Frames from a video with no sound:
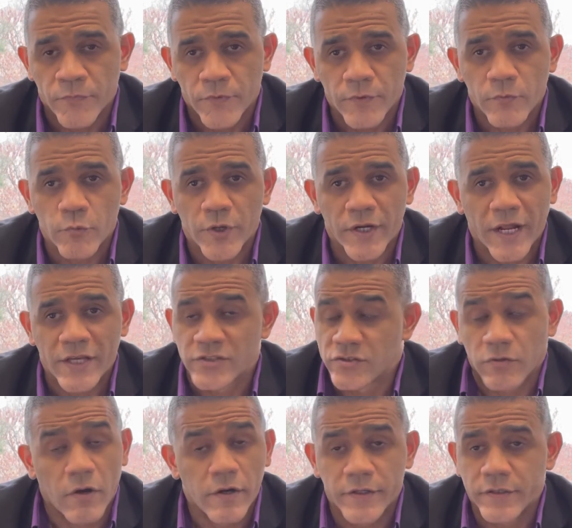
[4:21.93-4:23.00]
When I
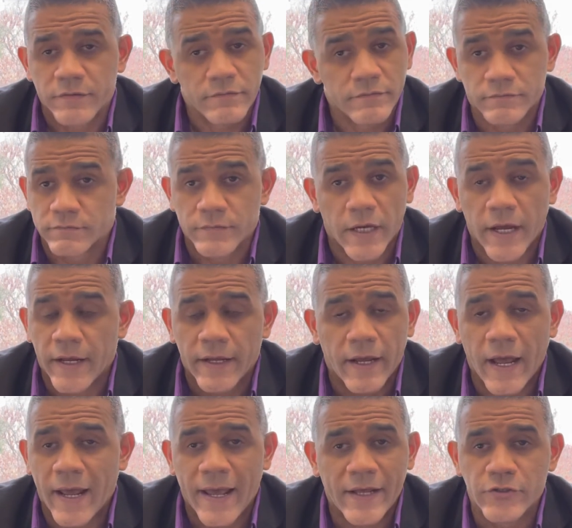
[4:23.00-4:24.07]
started,
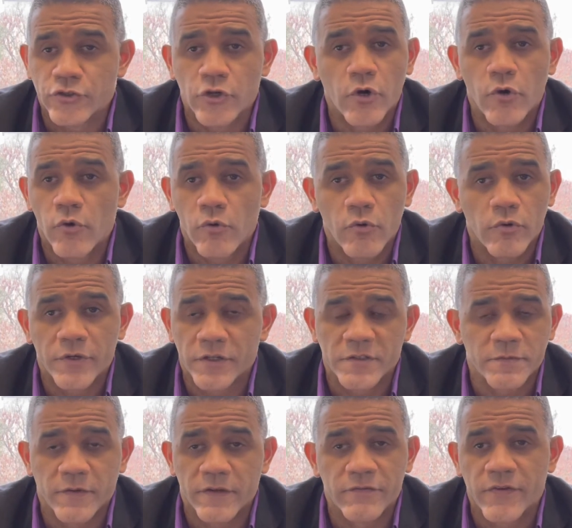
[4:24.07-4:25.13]
I had no
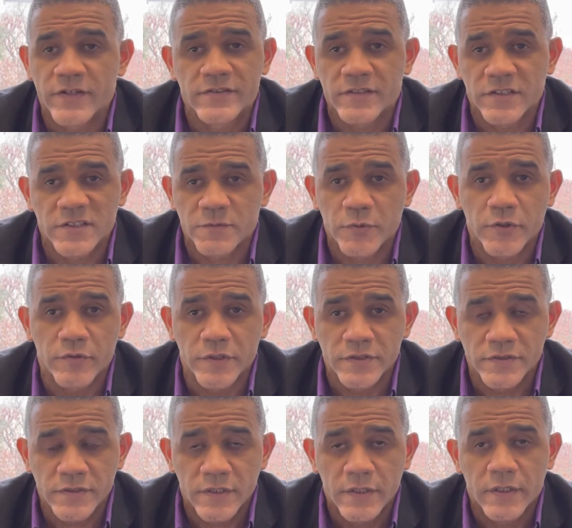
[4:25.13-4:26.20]
investing
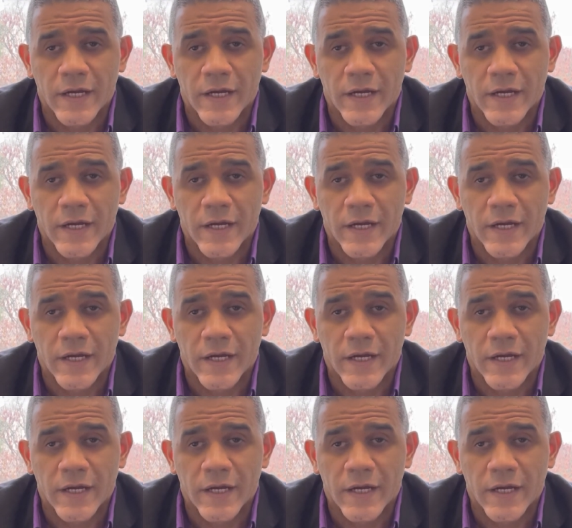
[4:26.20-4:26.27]
experience.